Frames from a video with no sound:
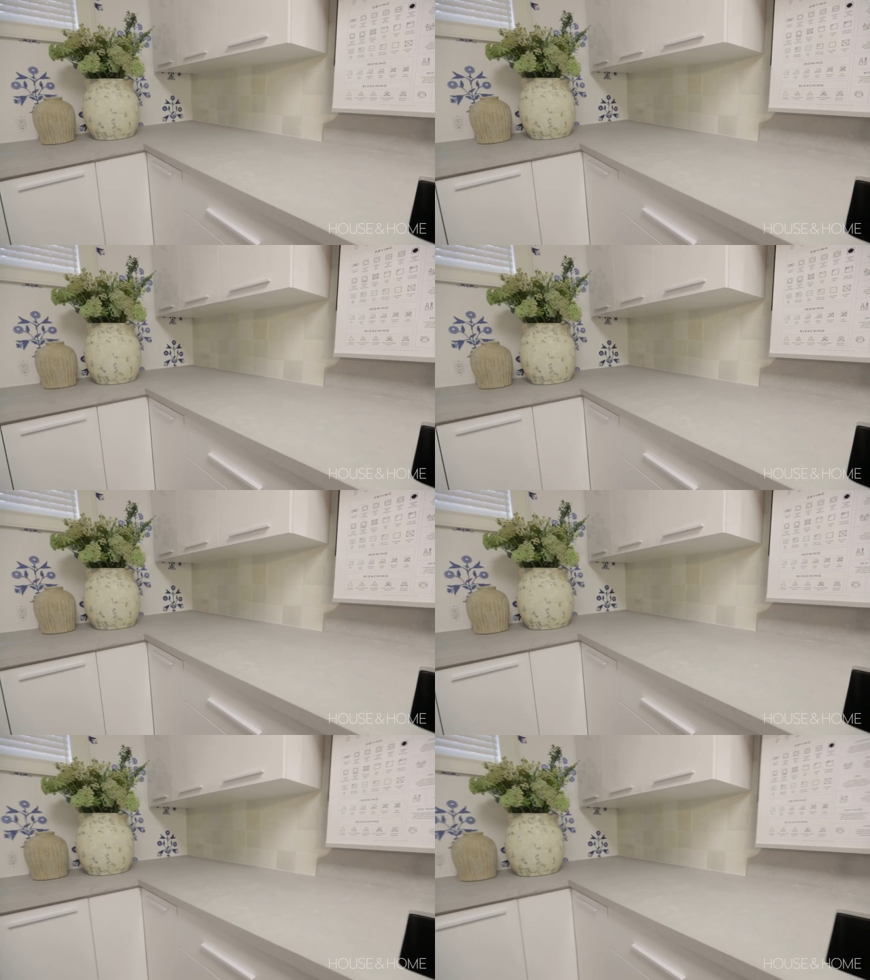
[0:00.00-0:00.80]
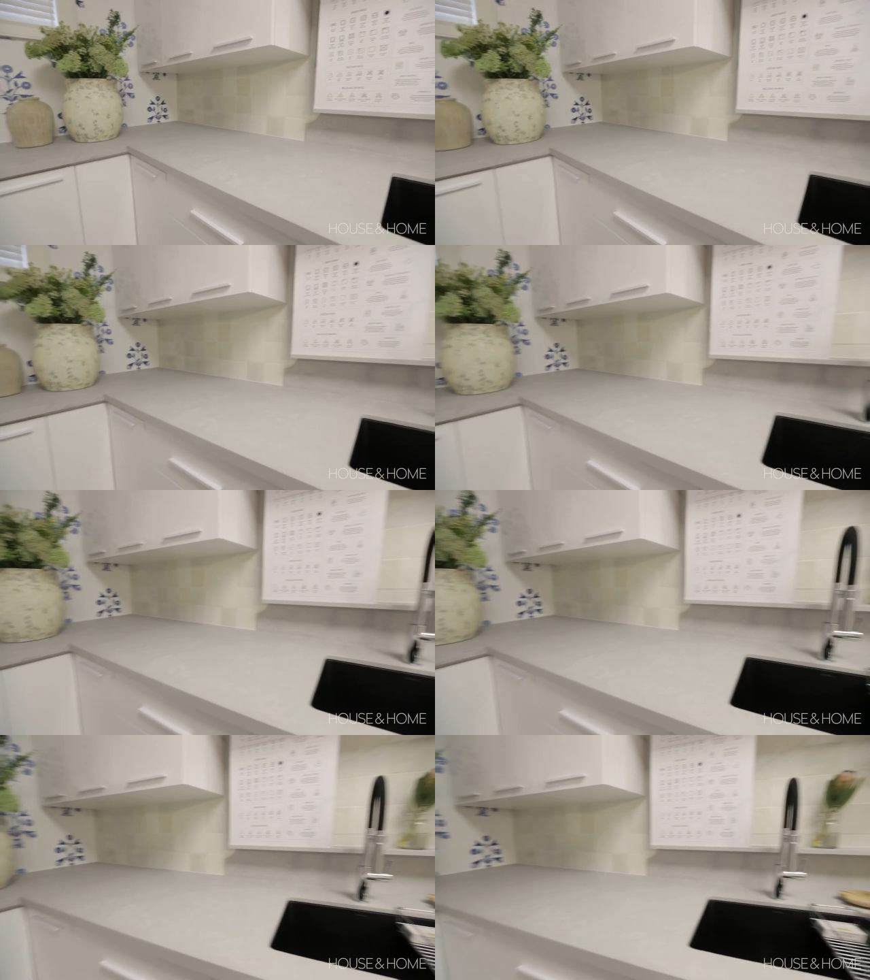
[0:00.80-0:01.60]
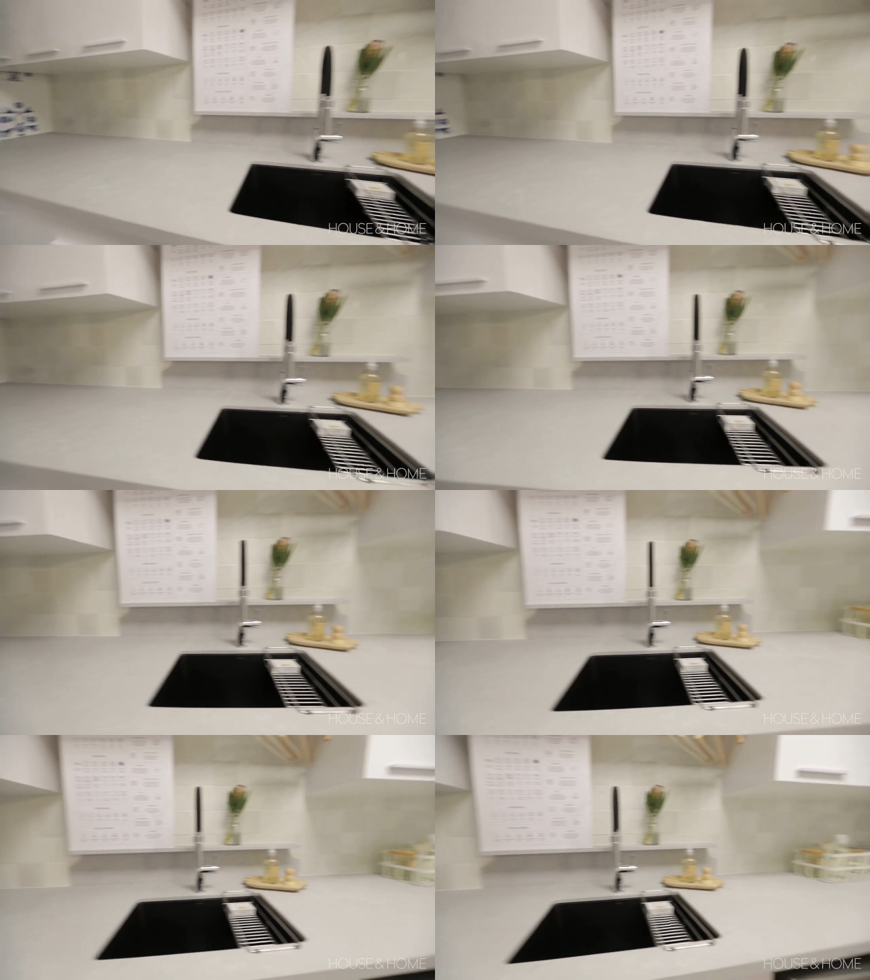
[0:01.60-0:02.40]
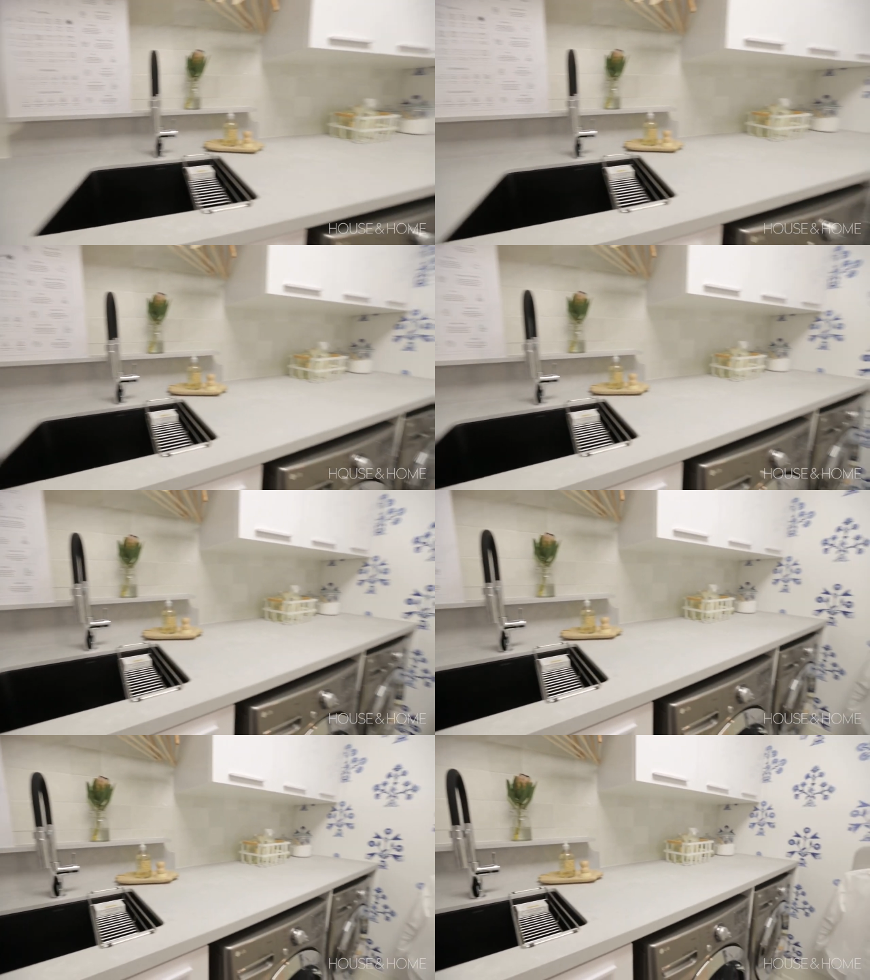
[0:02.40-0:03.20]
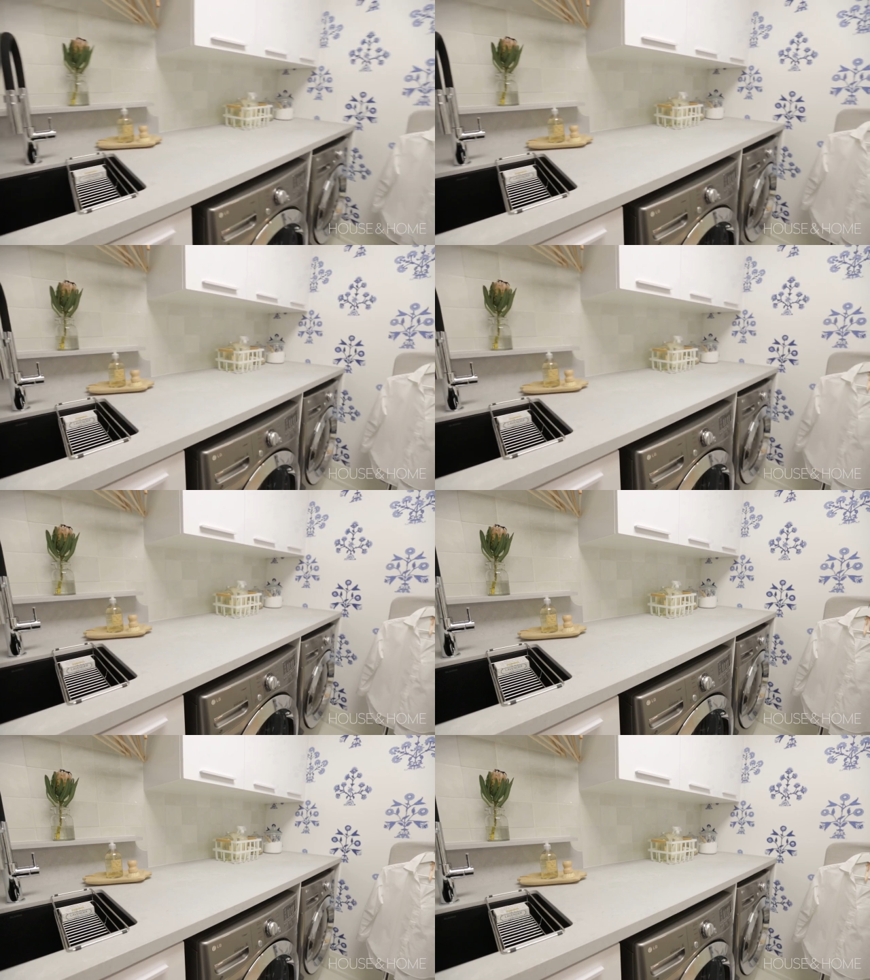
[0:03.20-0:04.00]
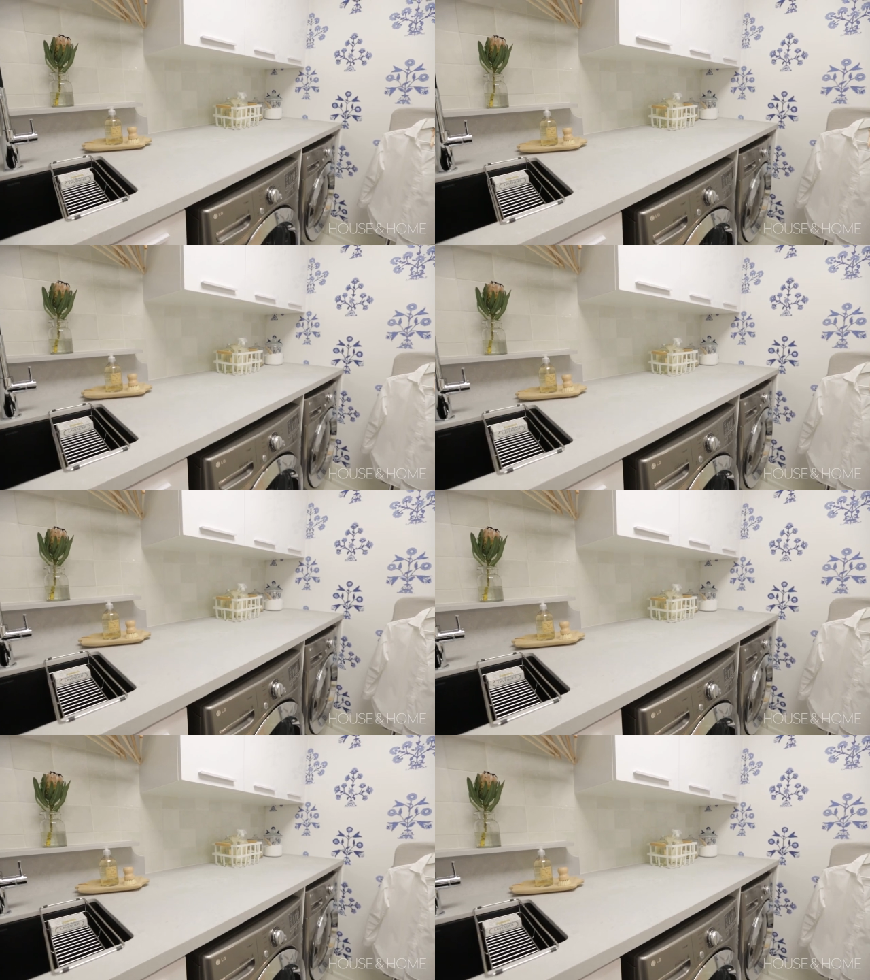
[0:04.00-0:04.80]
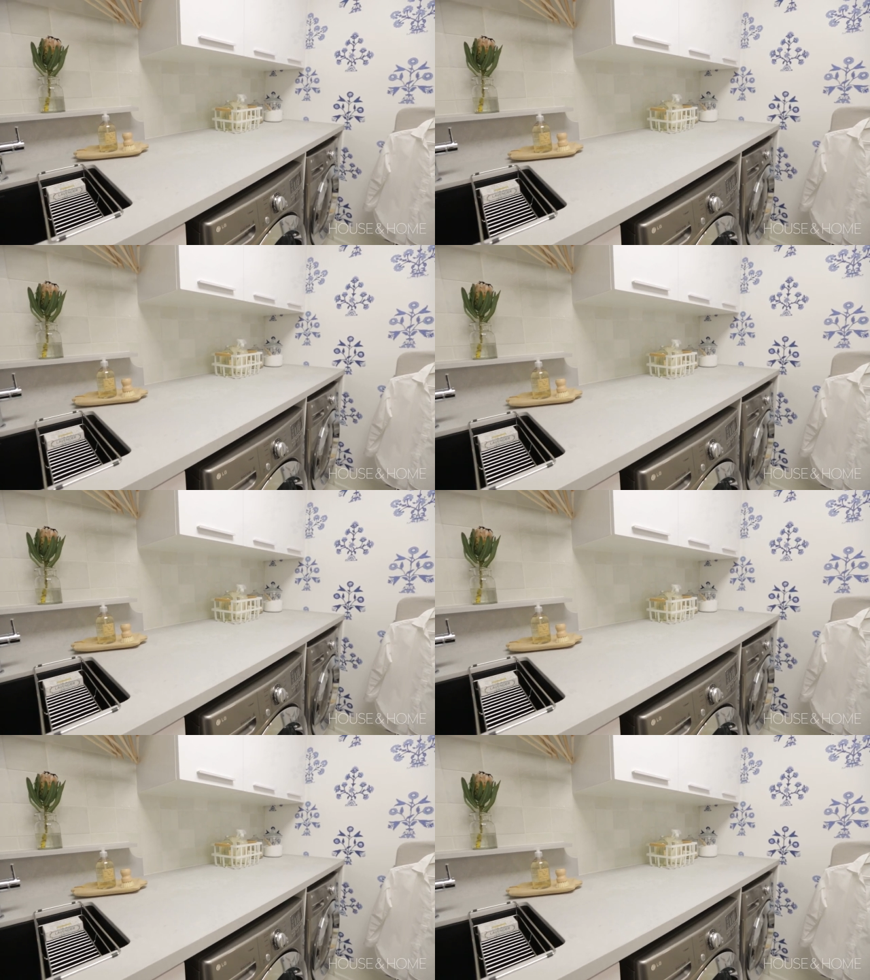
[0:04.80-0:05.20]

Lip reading: [unreadable: no face in view]